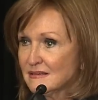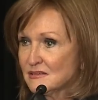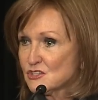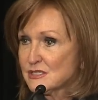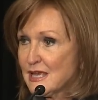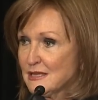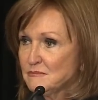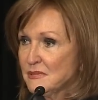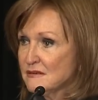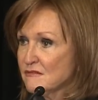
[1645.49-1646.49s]
It just
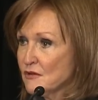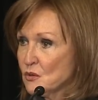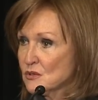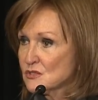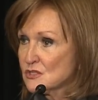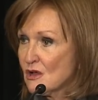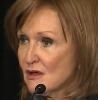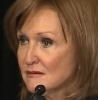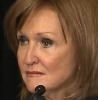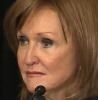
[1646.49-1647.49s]
hadn't been focused
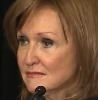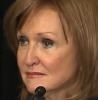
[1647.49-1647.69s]
on